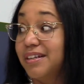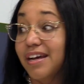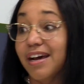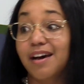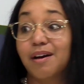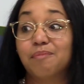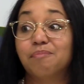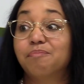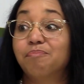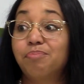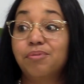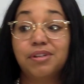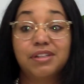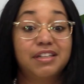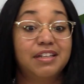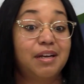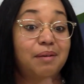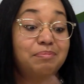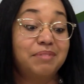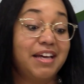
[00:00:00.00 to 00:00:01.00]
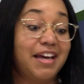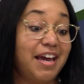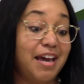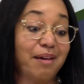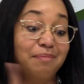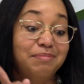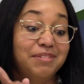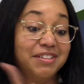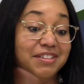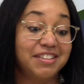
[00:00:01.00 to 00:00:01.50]
I'm pulling up the
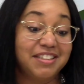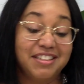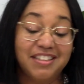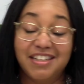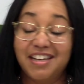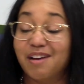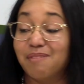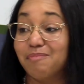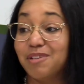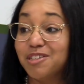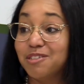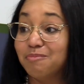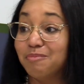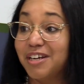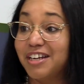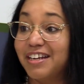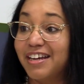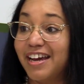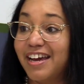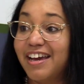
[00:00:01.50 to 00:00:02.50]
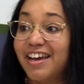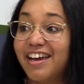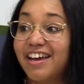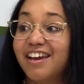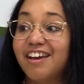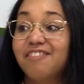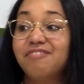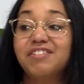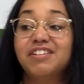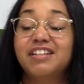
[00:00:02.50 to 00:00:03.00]
app to see how much money I
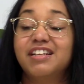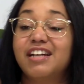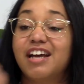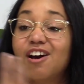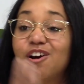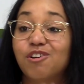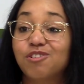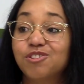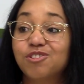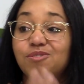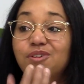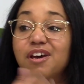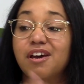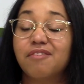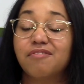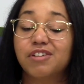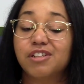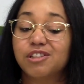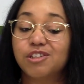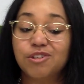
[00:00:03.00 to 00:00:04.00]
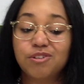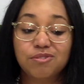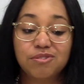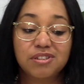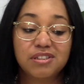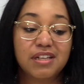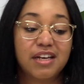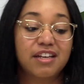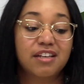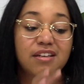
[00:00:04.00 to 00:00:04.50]
have. And then I also have
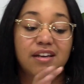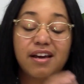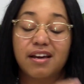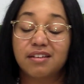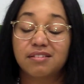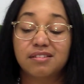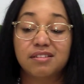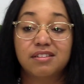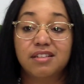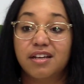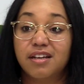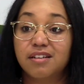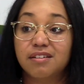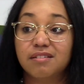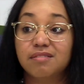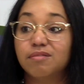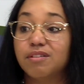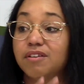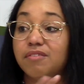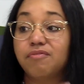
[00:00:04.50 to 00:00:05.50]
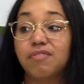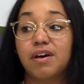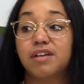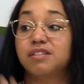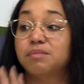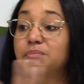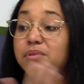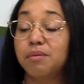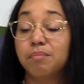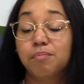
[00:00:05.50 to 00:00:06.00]
alerts. Like I set, if I
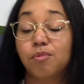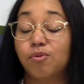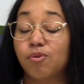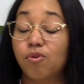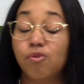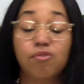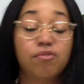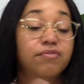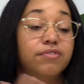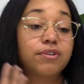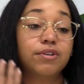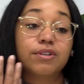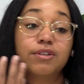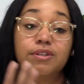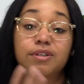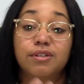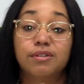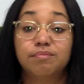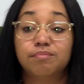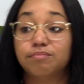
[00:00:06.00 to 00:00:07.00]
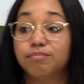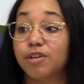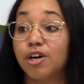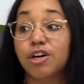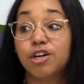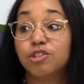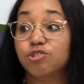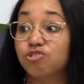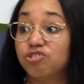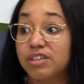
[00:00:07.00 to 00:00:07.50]
spend over
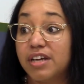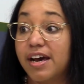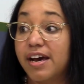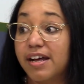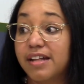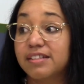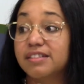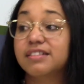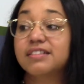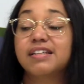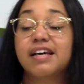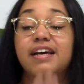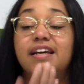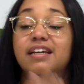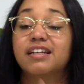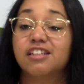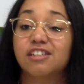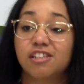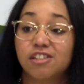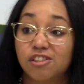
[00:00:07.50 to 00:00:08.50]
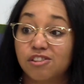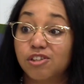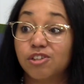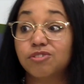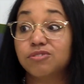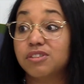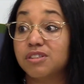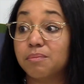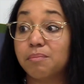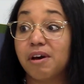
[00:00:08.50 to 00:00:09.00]
$100, I get an
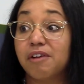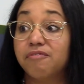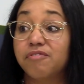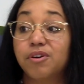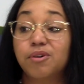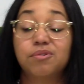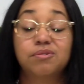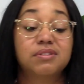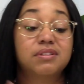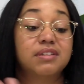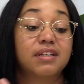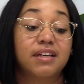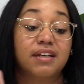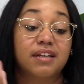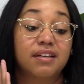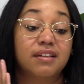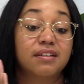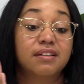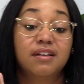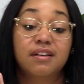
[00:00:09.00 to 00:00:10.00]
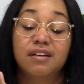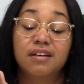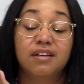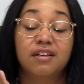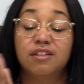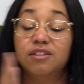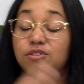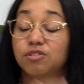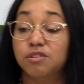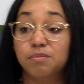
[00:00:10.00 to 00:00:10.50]
alert to my phone saying
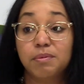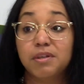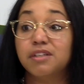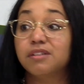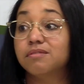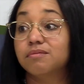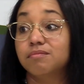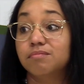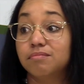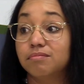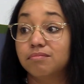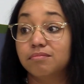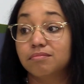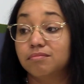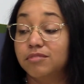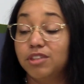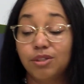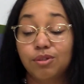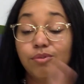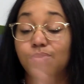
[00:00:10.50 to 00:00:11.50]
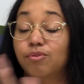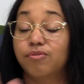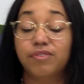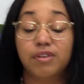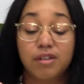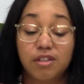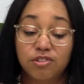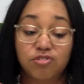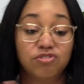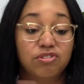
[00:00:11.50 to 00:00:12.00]
you spent, over
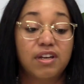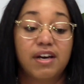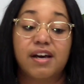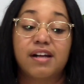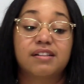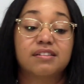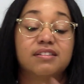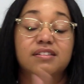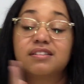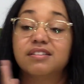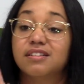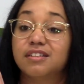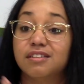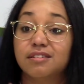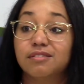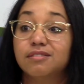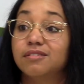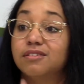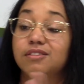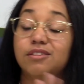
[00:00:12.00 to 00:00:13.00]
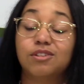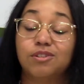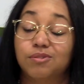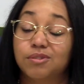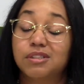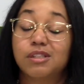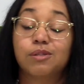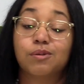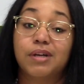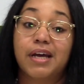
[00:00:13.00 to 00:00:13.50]
$100 and,
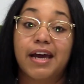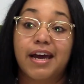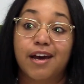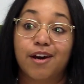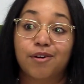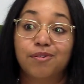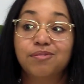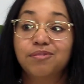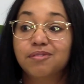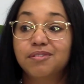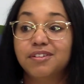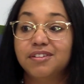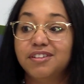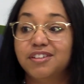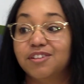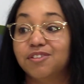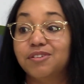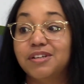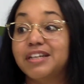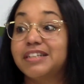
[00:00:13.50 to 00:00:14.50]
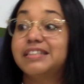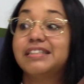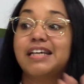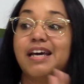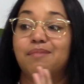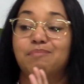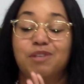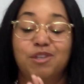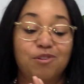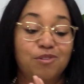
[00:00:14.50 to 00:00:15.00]
slow down, next
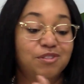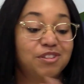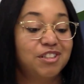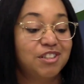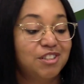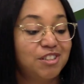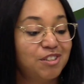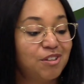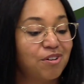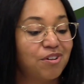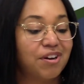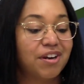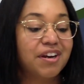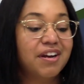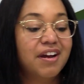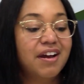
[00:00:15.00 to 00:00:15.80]
time you go to the store.